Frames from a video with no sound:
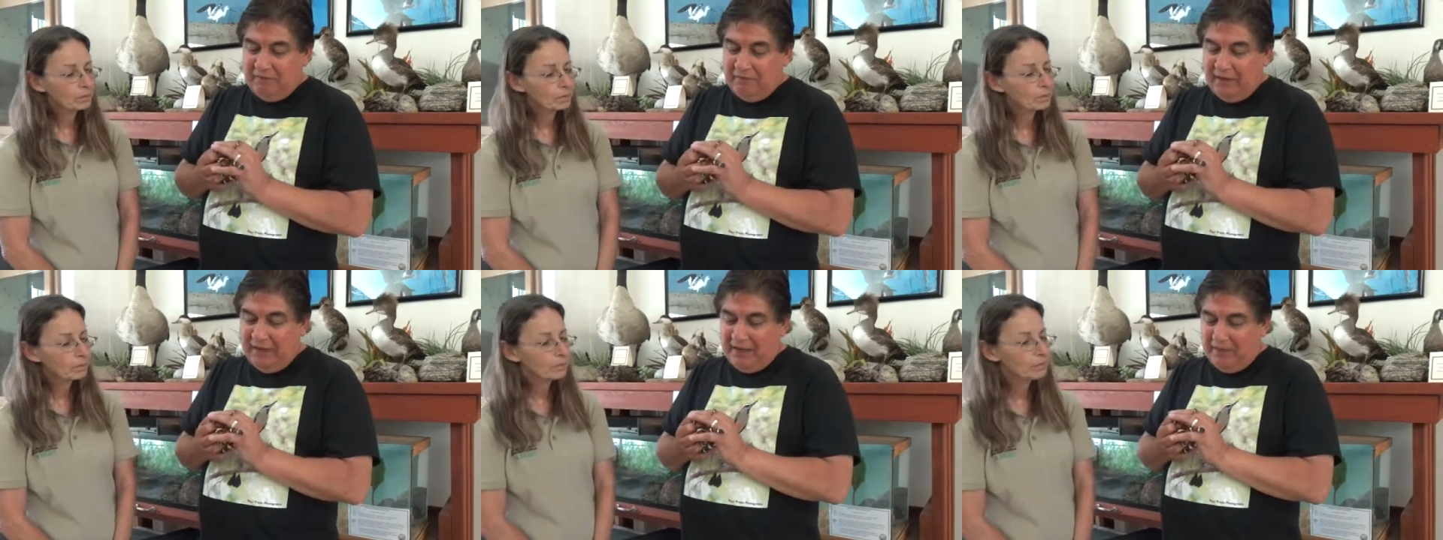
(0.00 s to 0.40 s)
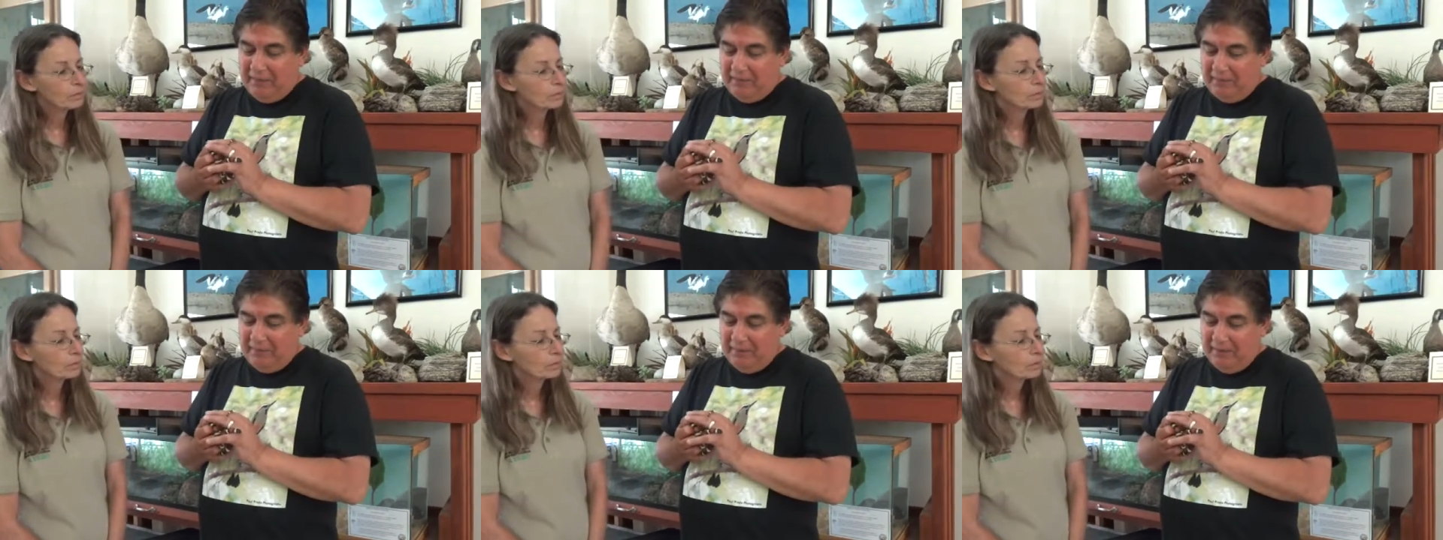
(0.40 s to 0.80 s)

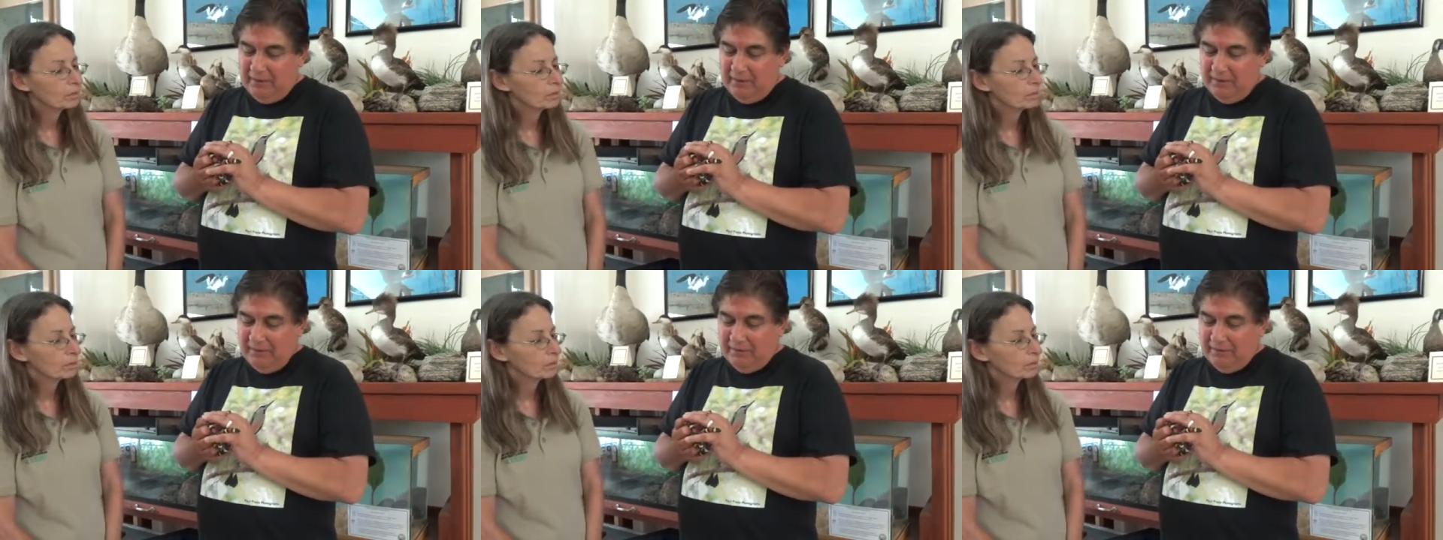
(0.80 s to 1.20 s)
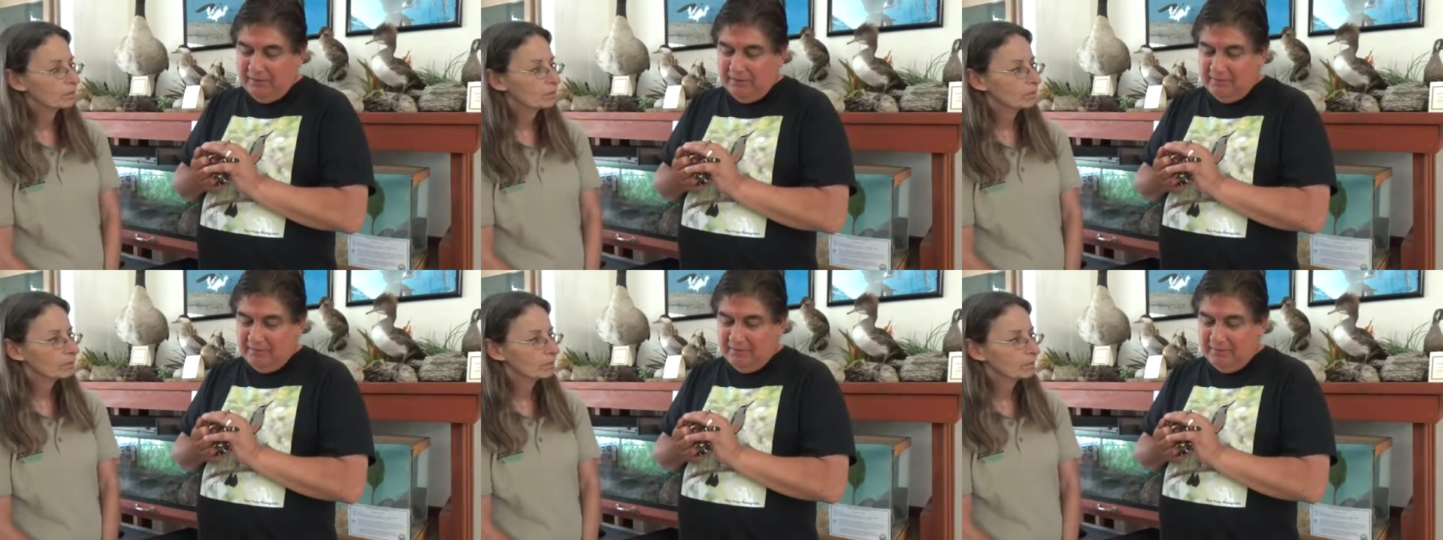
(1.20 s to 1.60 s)
Speaker 1: venom
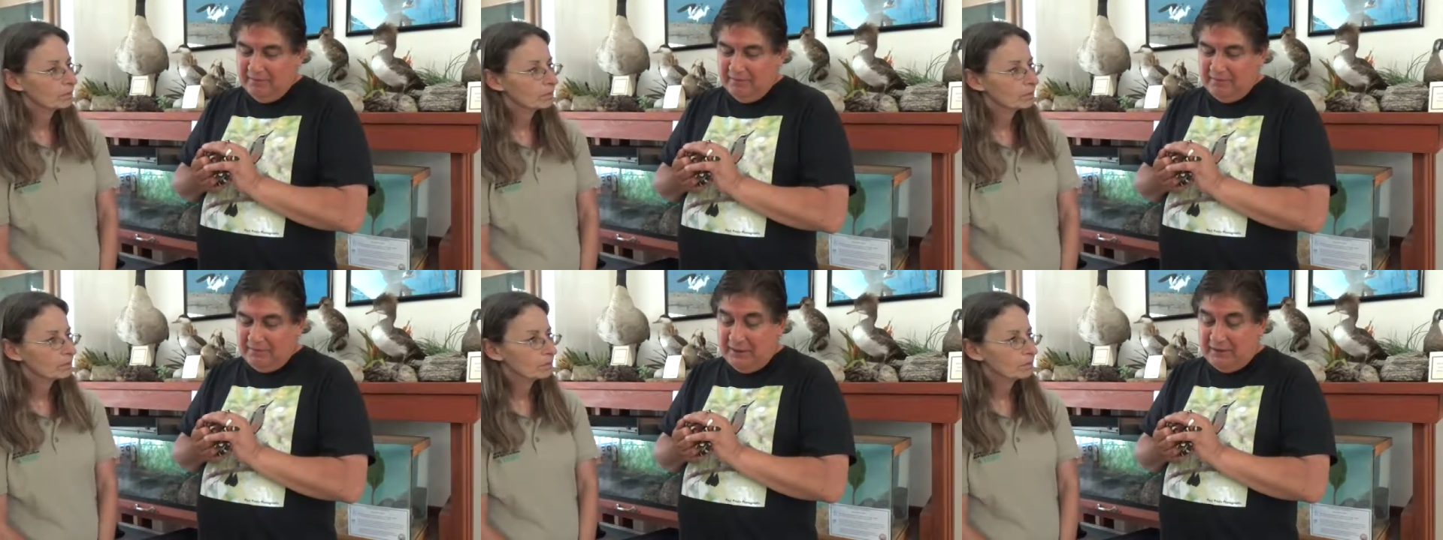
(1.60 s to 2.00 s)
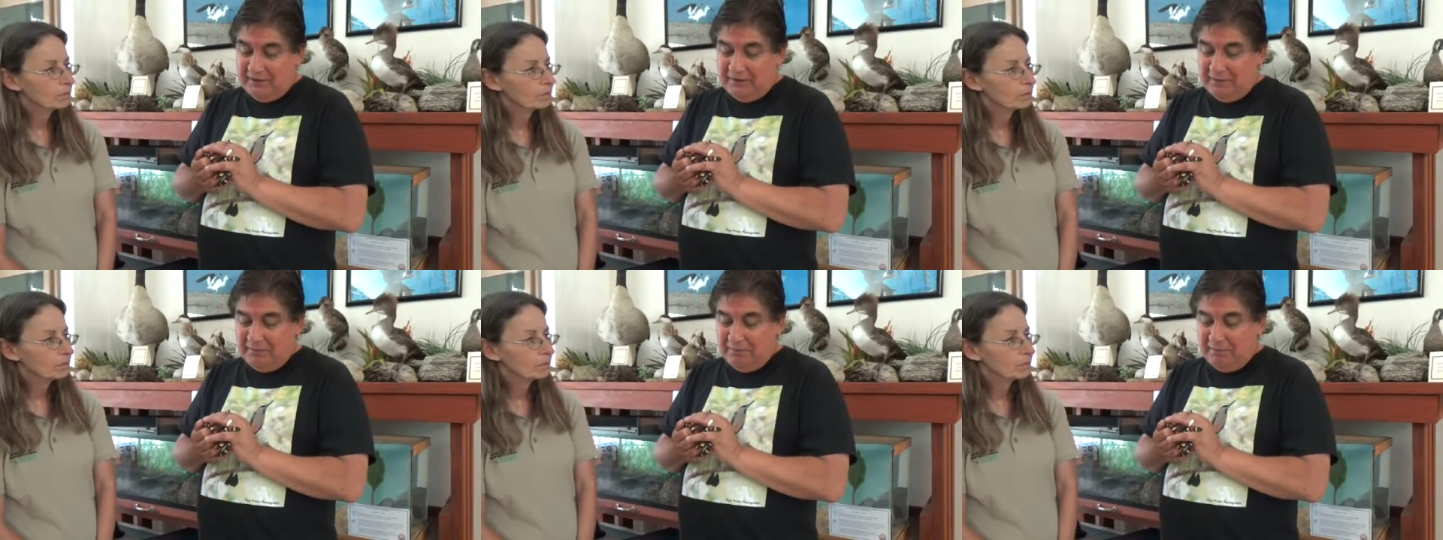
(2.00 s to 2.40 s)

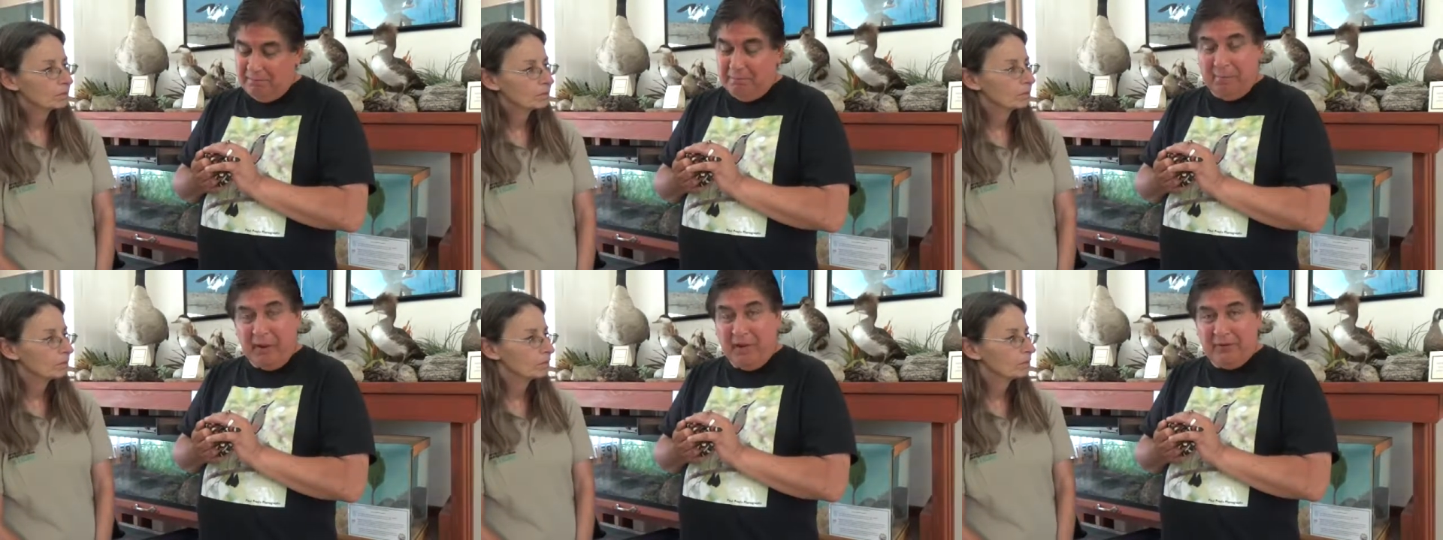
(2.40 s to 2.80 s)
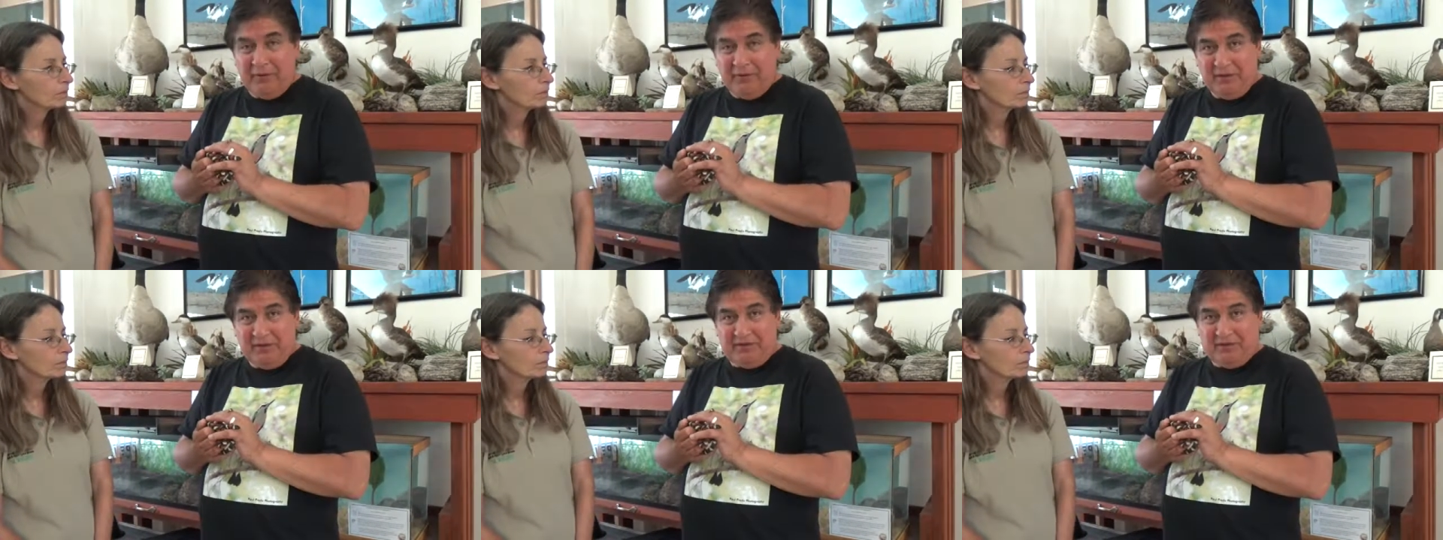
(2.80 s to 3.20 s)
doesn't bother
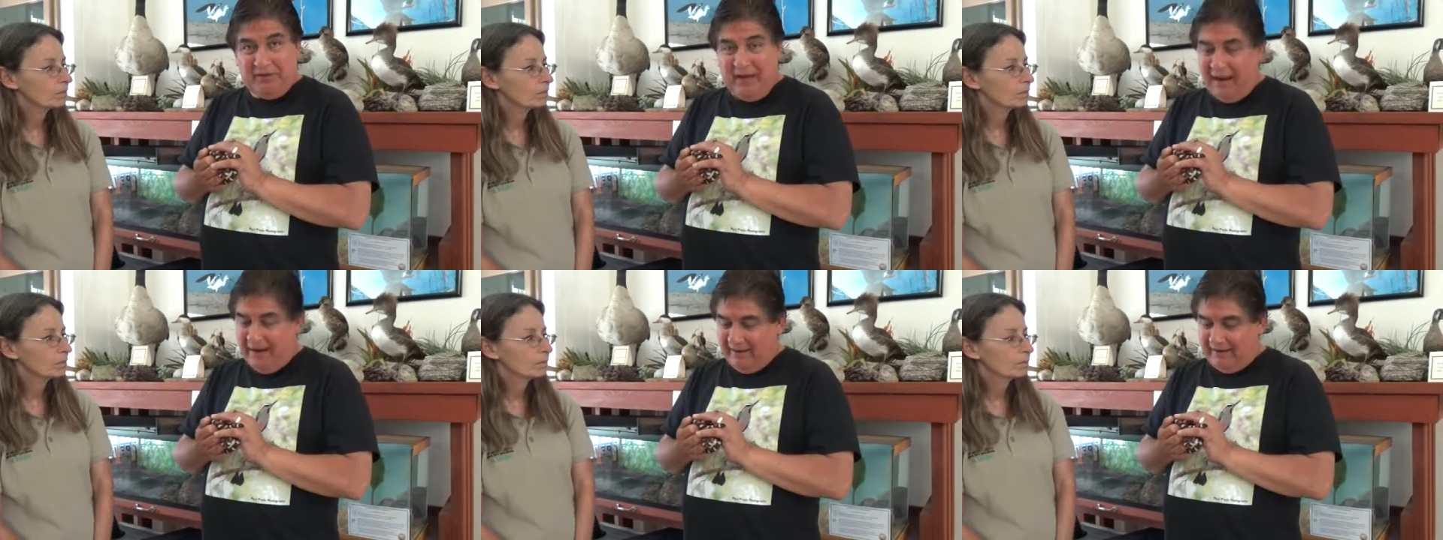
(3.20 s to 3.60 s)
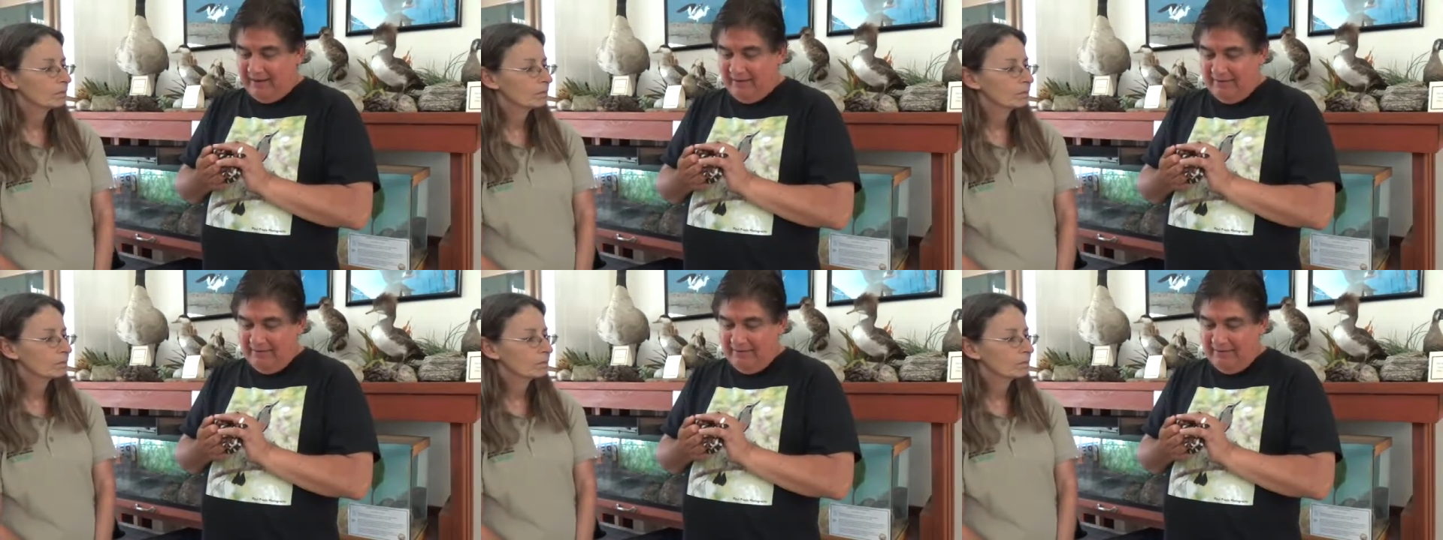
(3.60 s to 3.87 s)
the snake.